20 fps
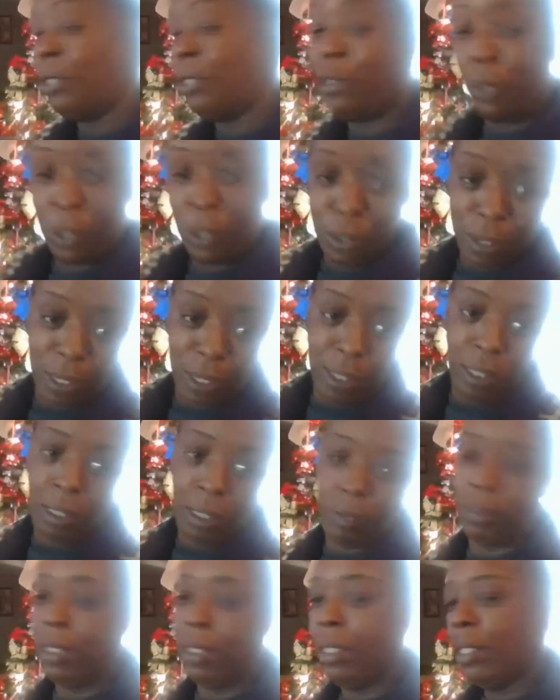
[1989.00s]
New Year's
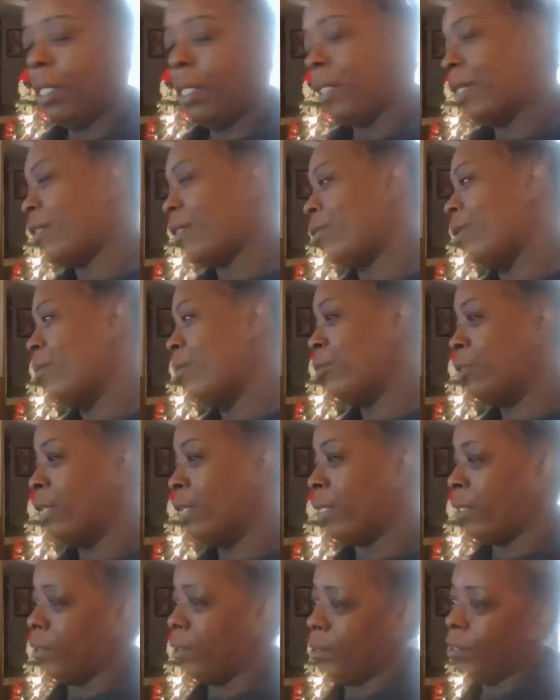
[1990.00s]
Eve. And guess what I'm
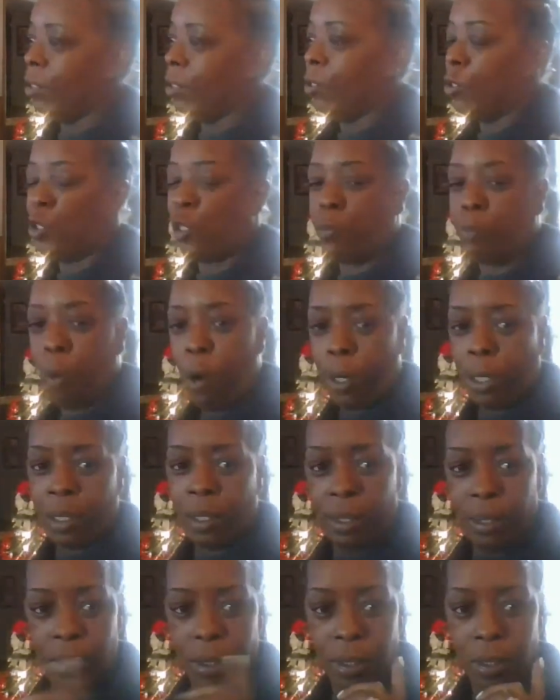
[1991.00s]
drinking?
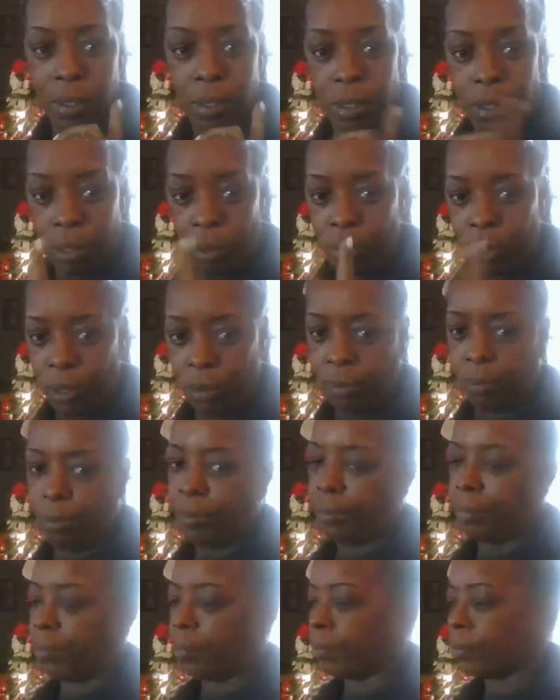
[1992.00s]
Sparkling soda.
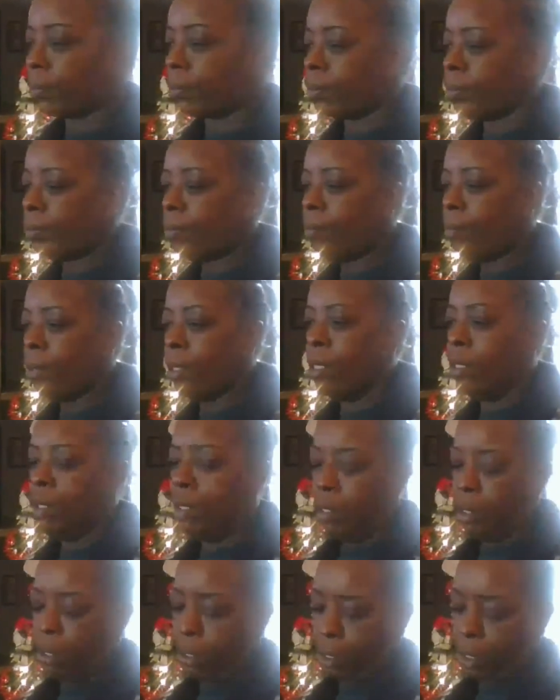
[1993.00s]

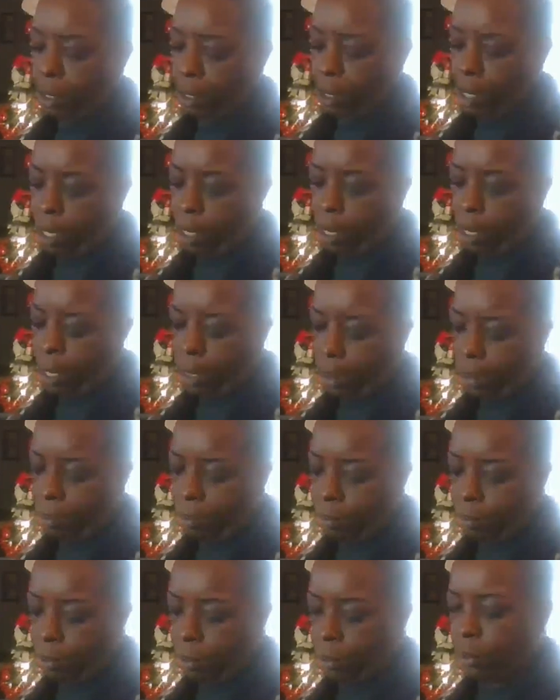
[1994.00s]
Yeah, I, I
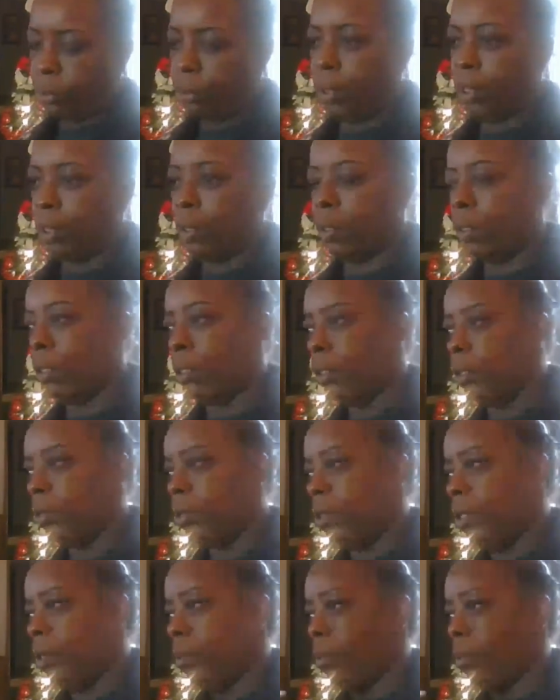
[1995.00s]
don't want to drink
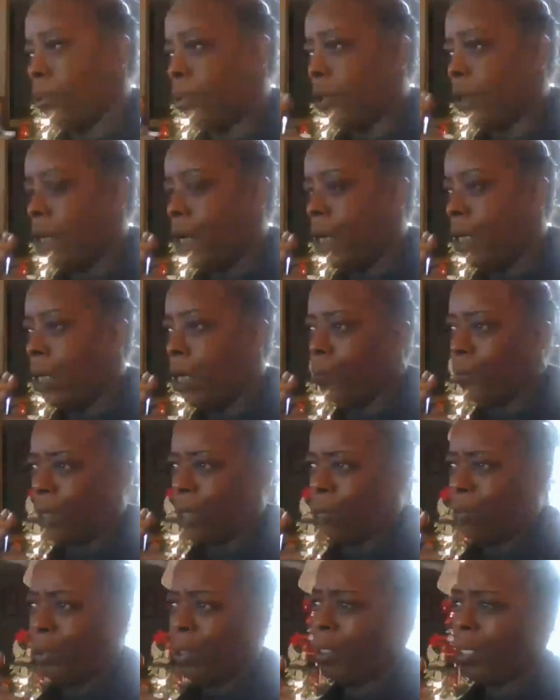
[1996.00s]
anymore. I,
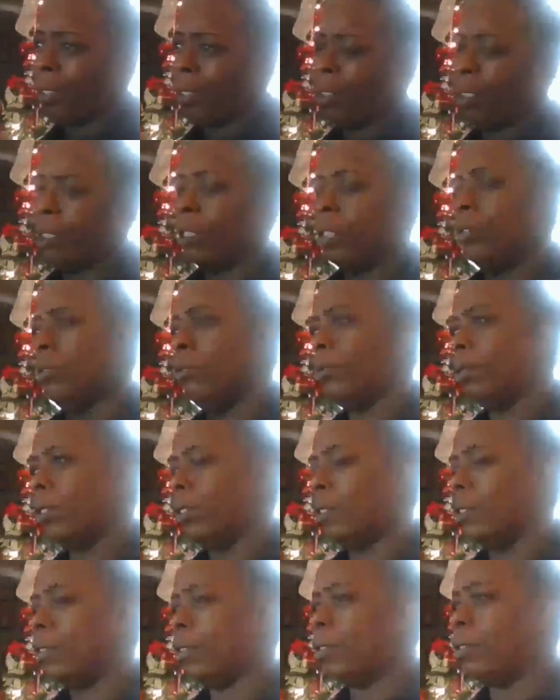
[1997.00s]
I really, I think the
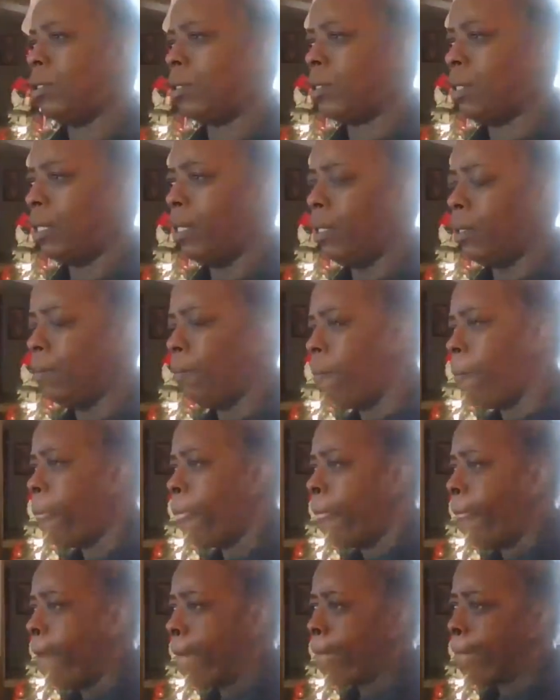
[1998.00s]
new thing is to stay
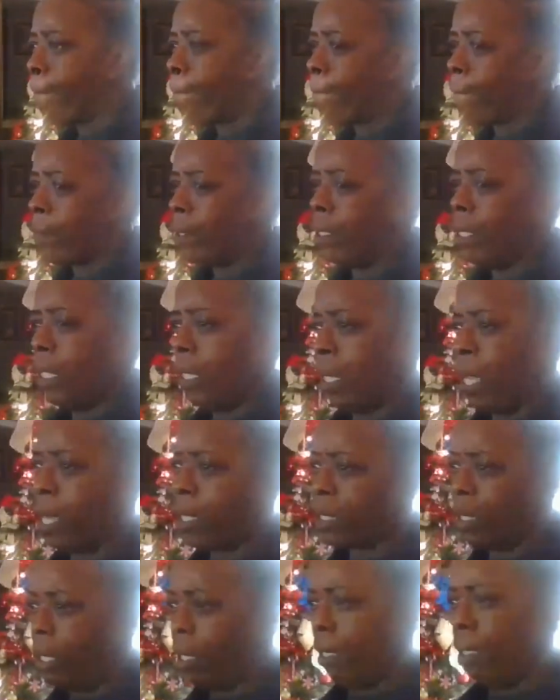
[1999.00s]

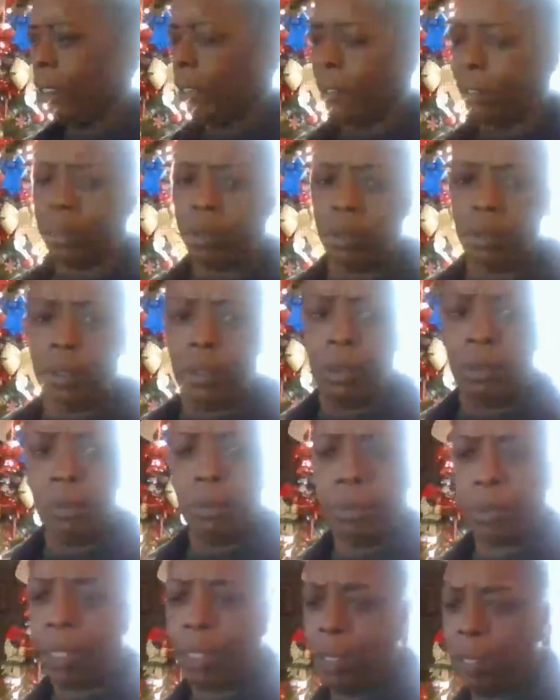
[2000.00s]
non-alcoholic. You
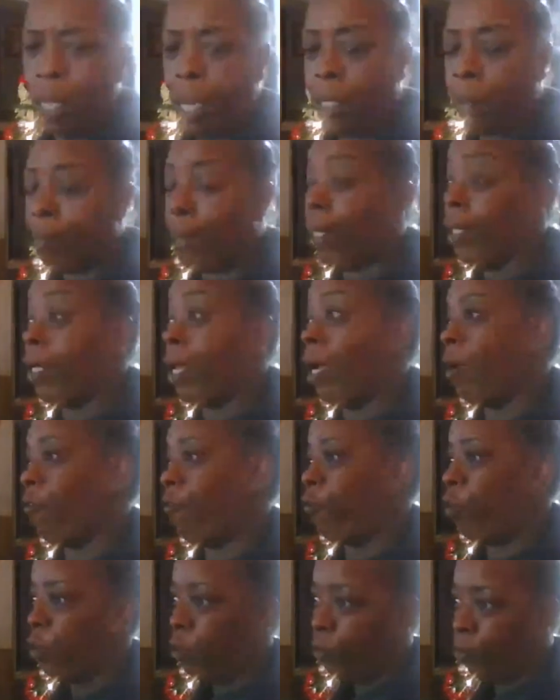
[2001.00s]
know, I, I might,
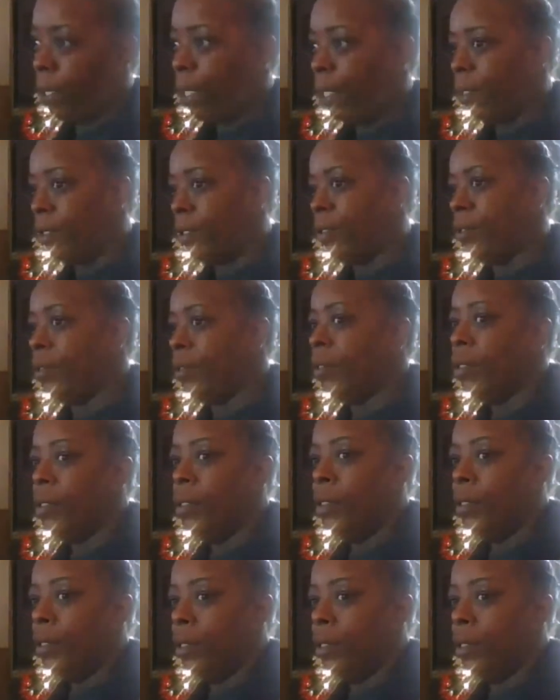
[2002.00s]
I feel better.